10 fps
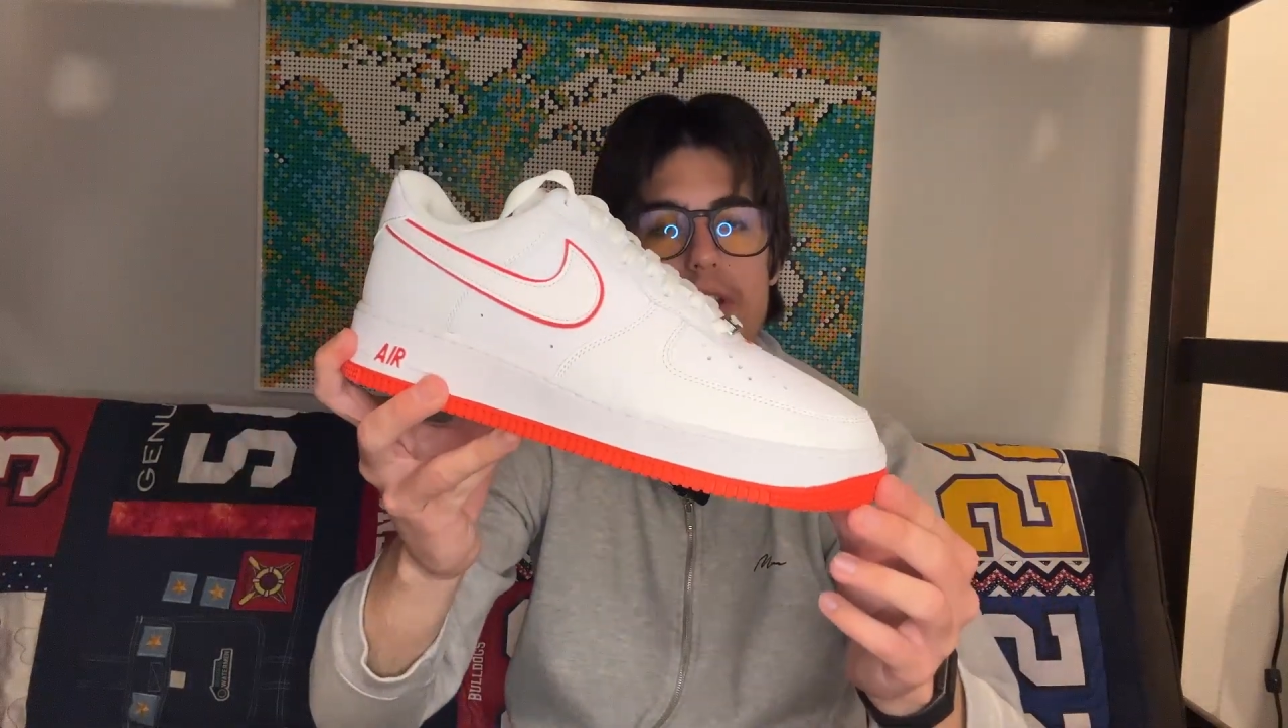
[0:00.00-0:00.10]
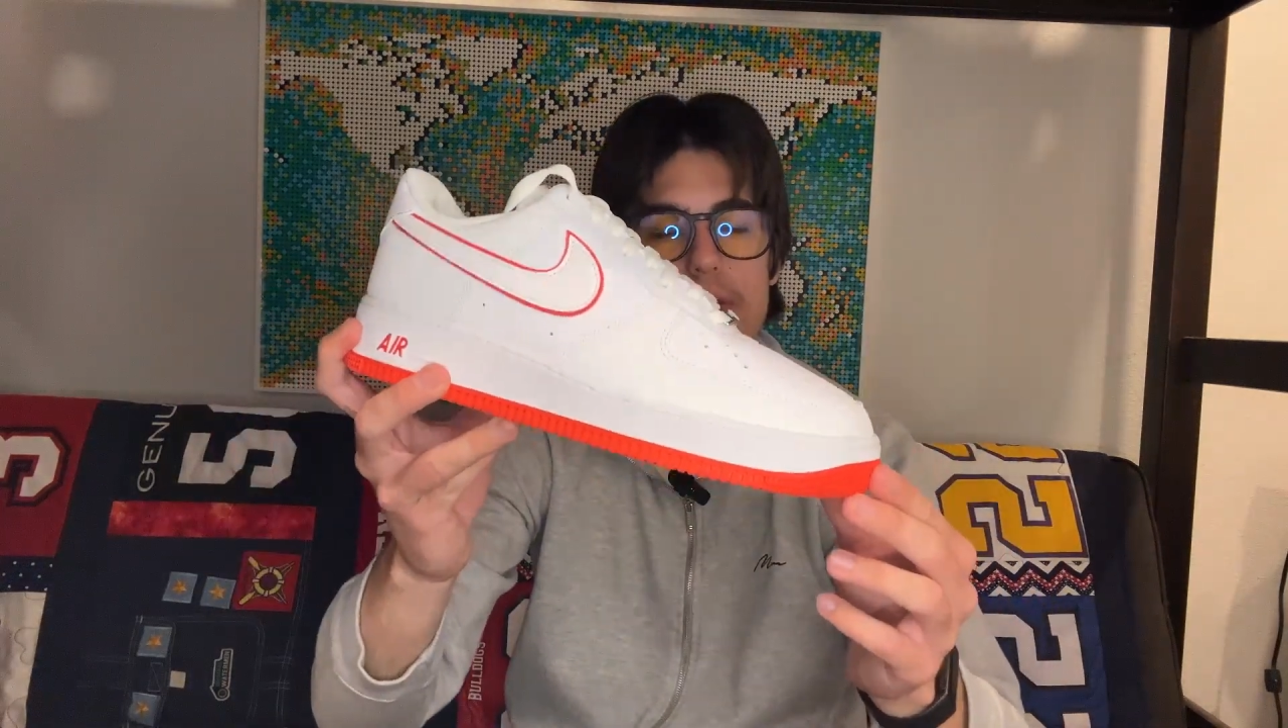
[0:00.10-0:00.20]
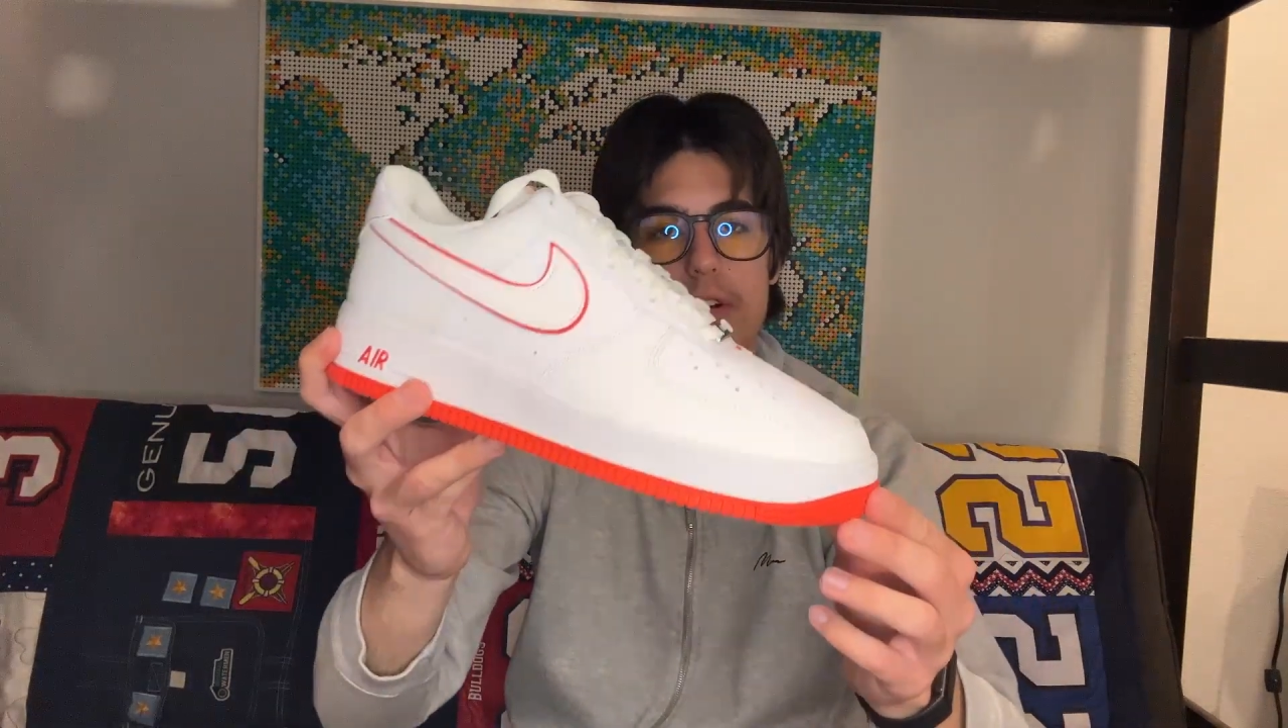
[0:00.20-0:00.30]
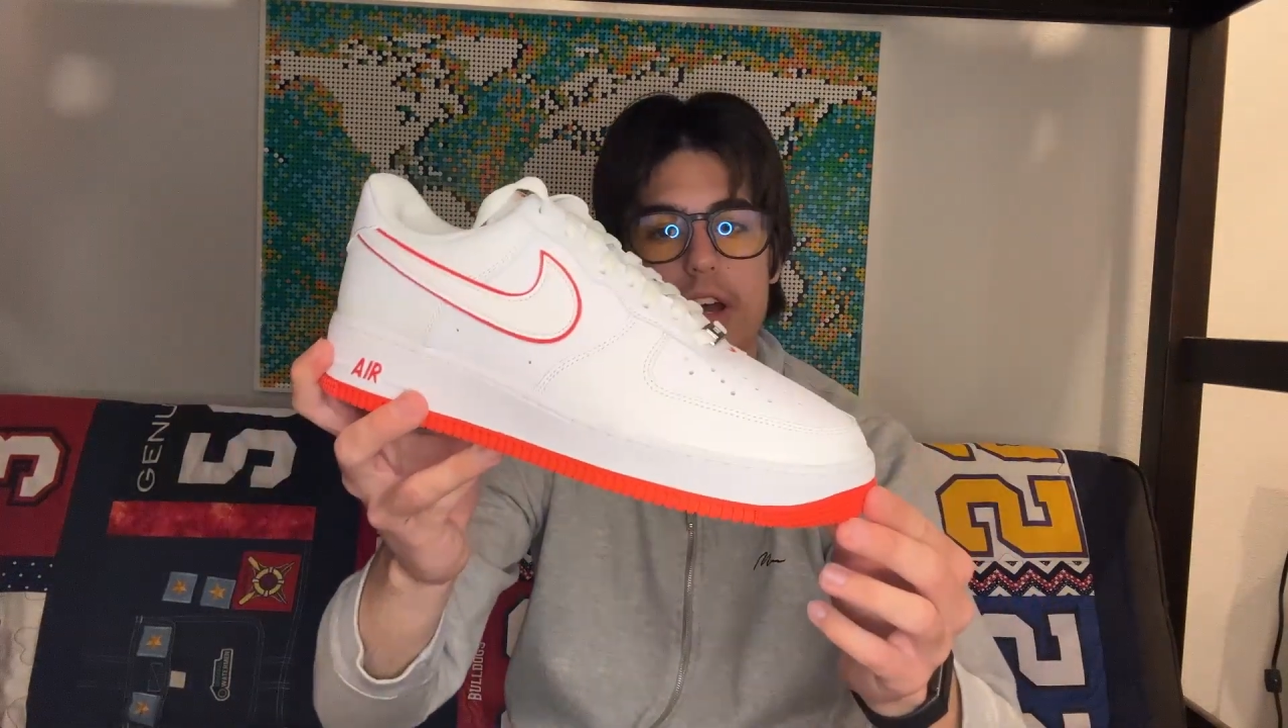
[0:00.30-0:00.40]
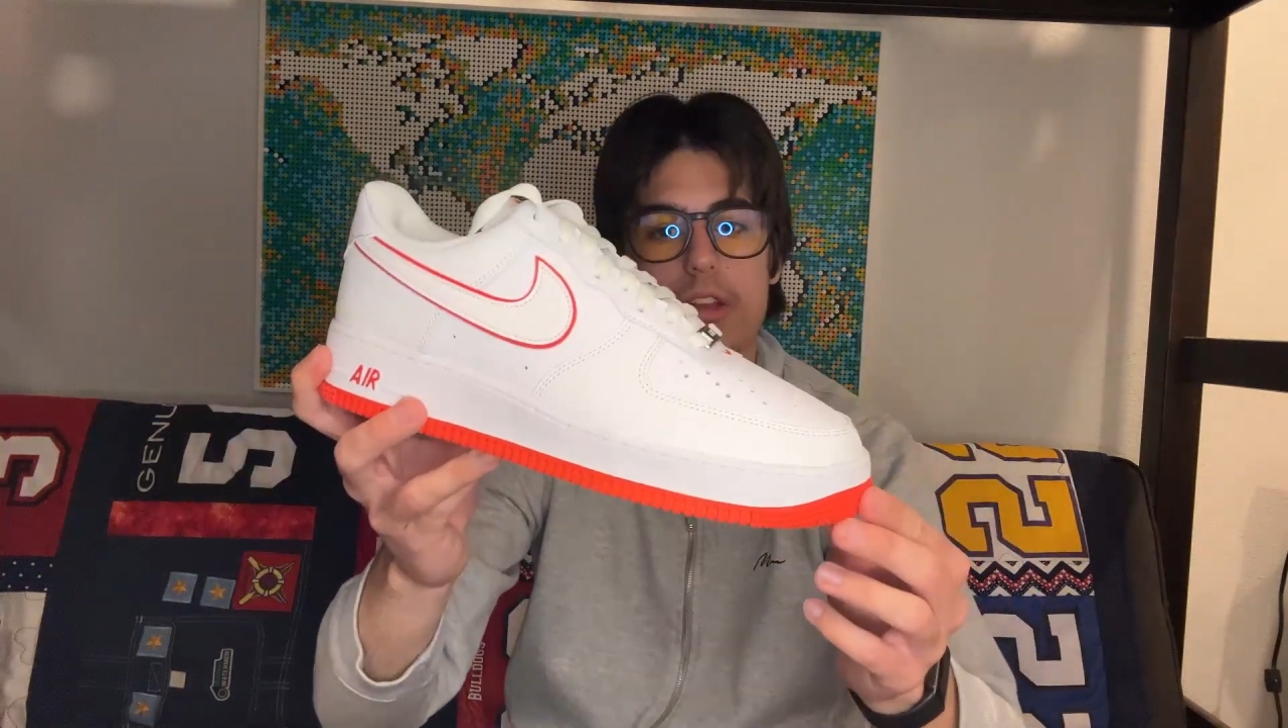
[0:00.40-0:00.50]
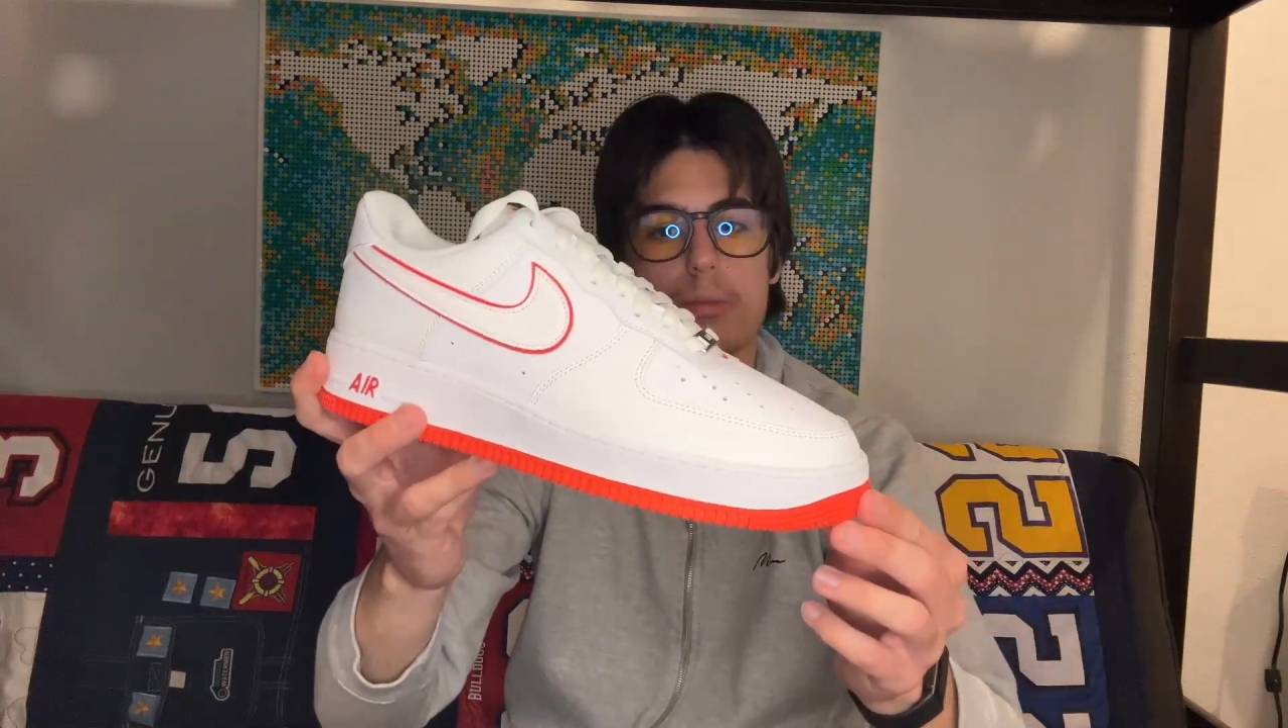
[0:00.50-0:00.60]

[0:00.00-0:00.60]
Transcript: different color